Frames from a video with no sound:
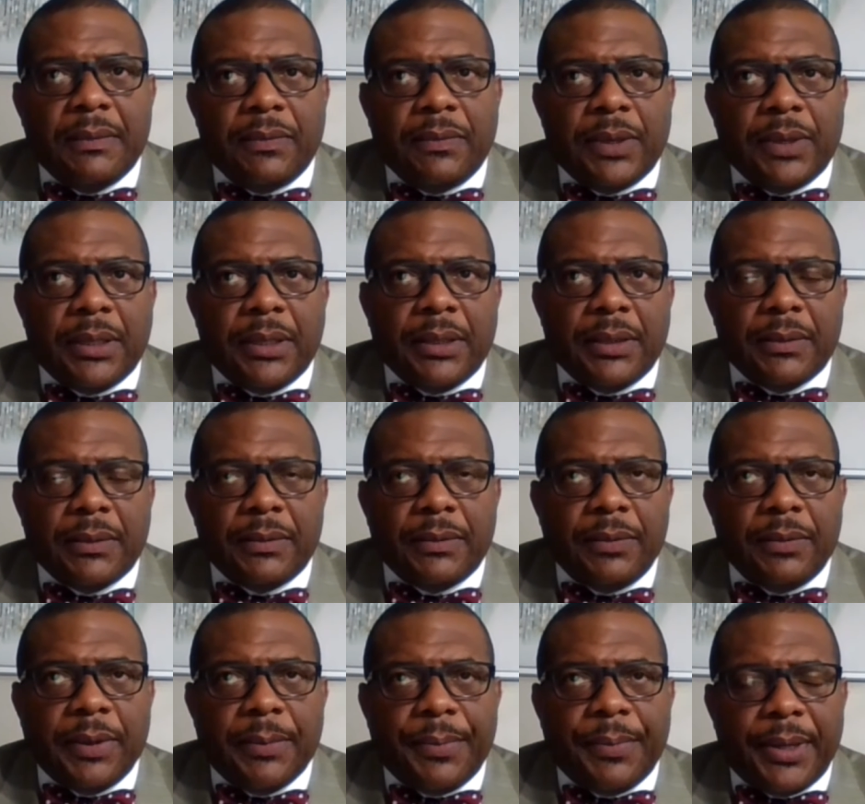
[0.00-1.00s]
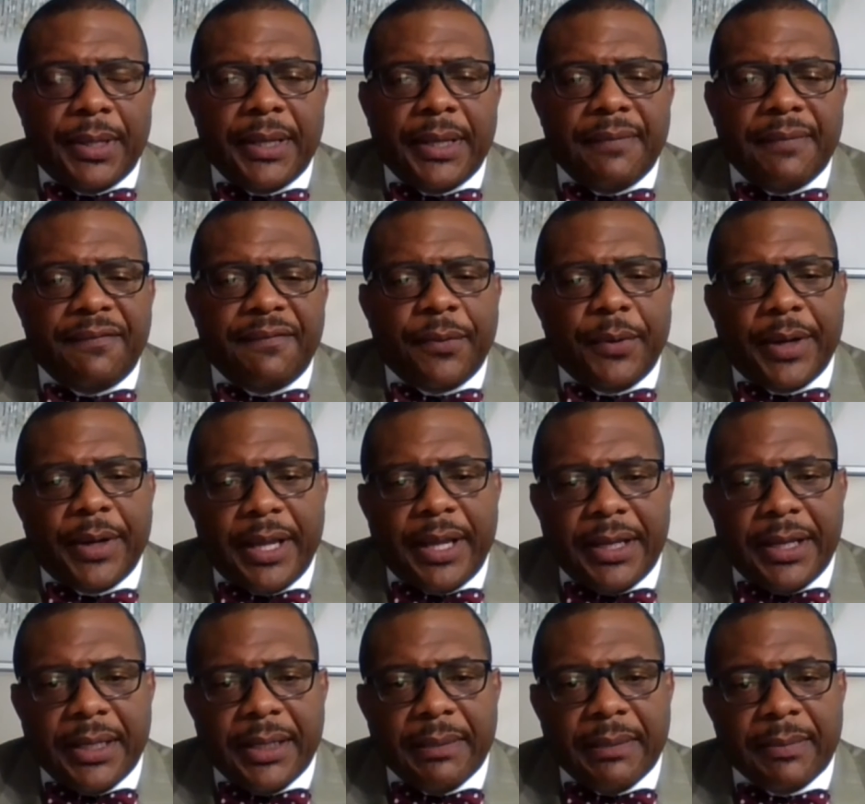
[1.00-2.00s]
where we're playing Florida
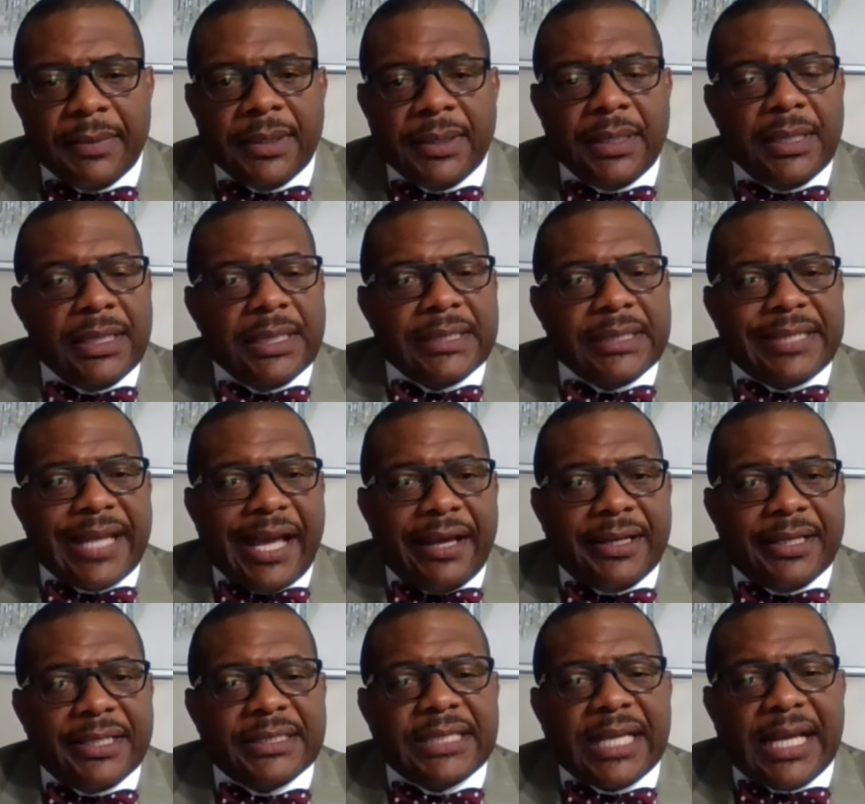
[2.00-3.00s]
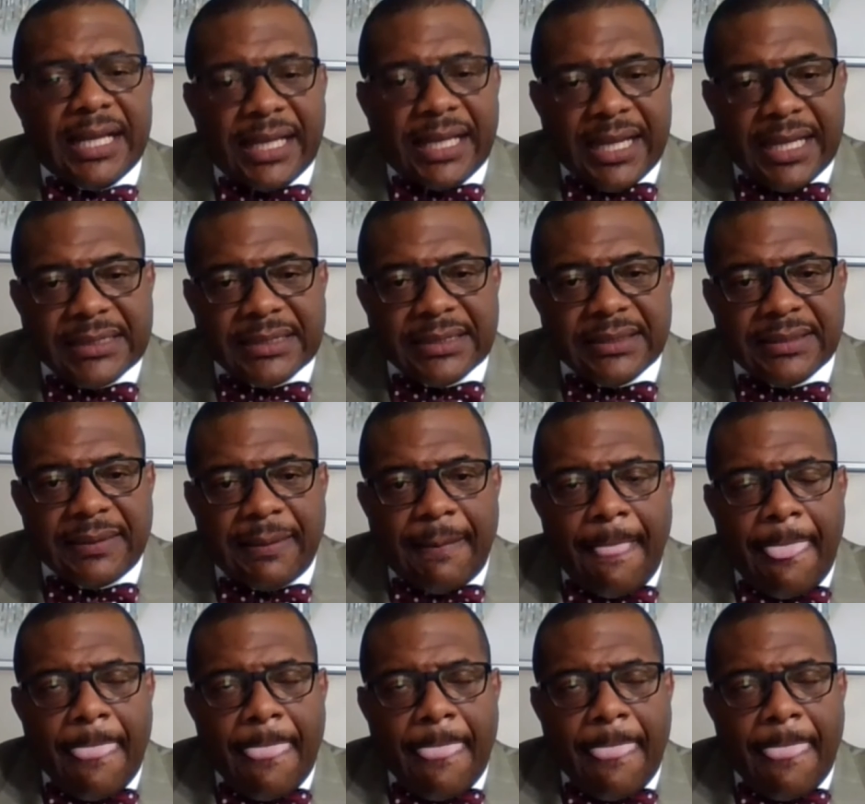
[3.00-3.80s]
A&M down in Tallahassee.